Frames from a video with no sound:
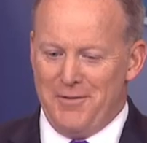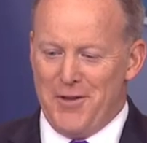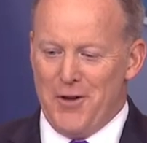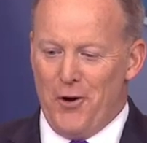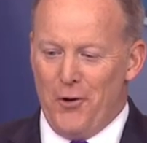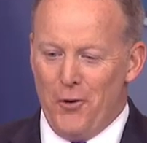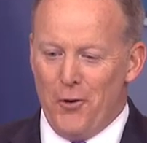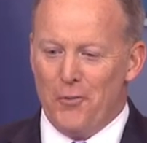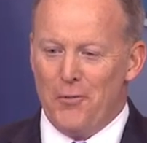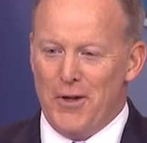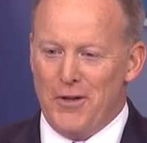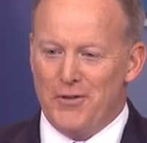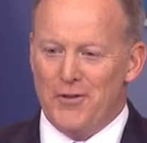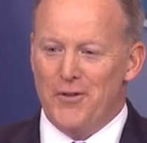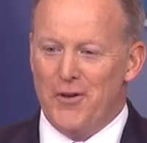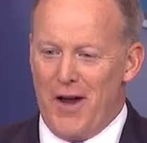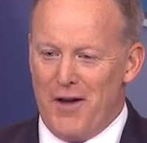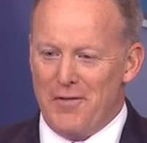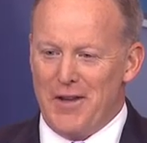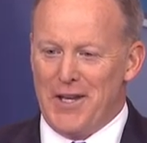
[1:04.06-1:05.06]
whole reason
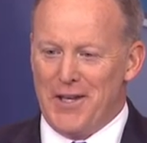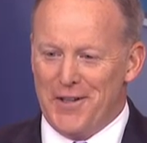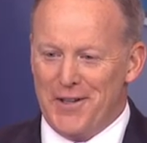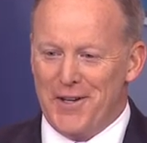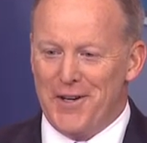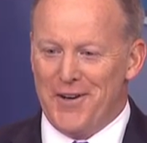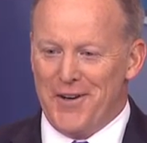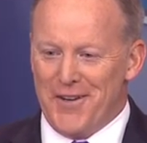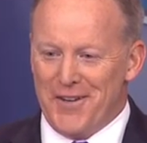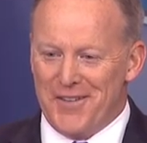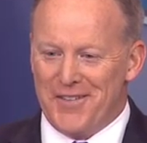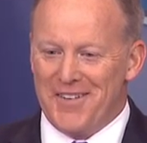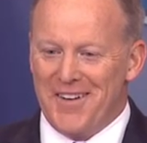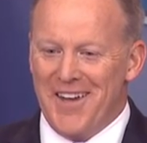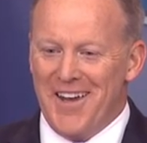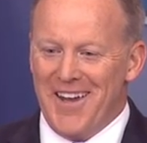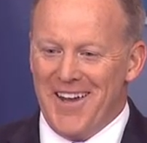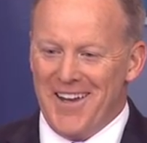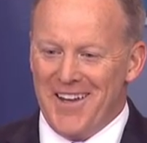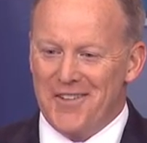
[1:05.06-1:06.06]
you have a clearance
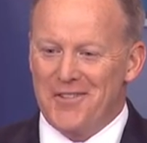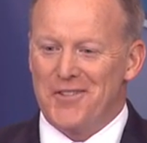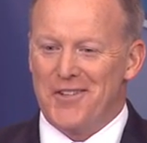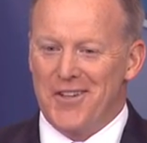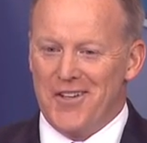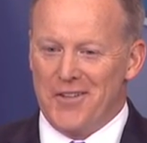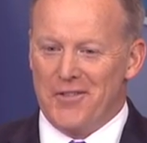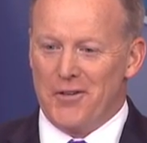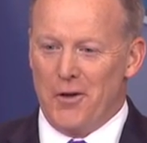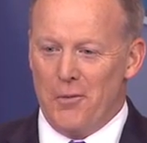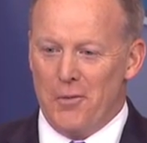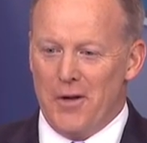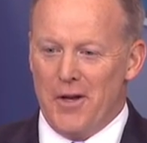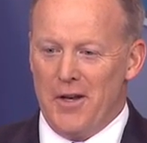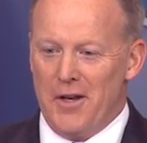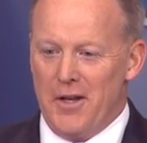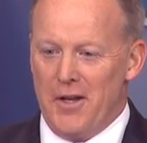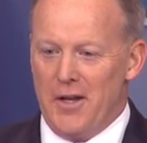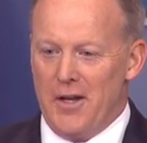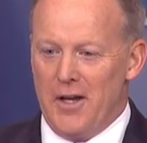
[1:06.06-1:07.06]
is so that
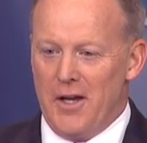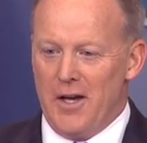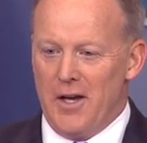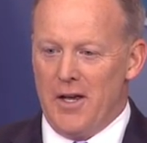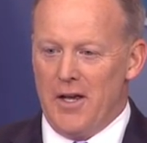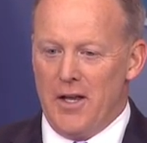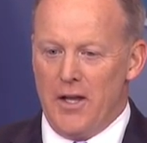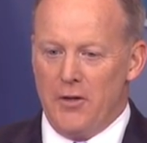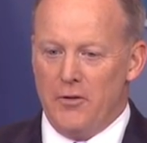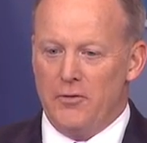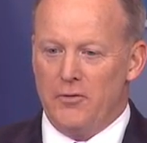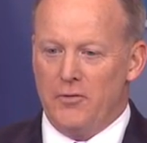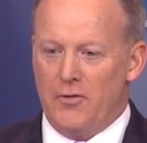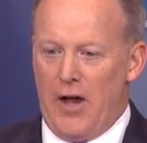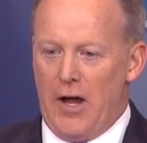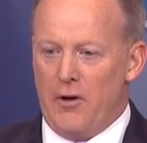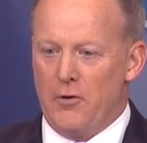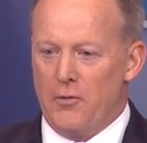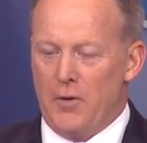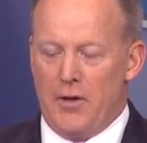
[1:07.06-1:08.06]
someone is
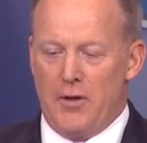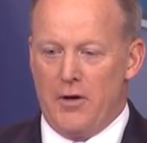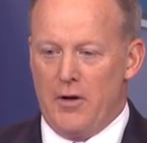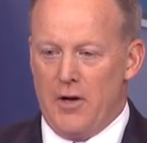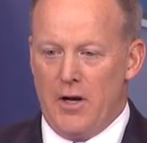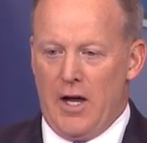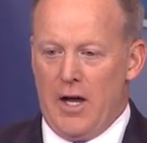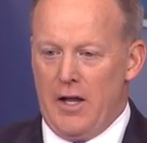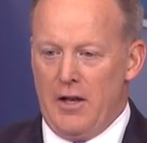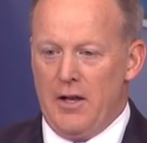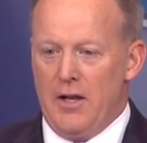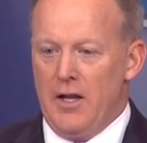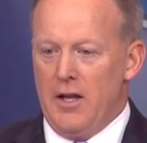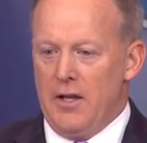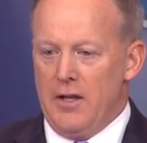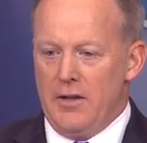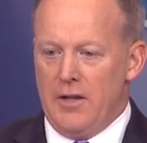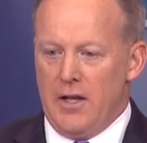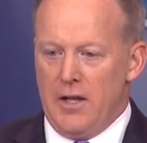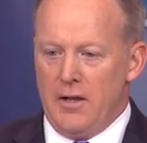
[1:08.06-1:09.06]
found whether or not
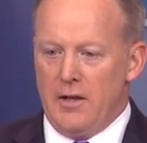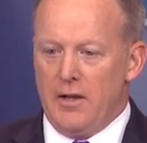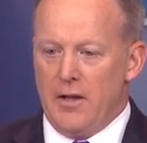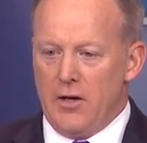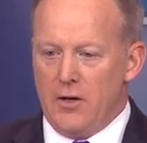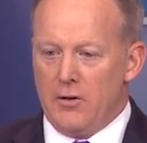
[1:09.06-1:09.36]
they are.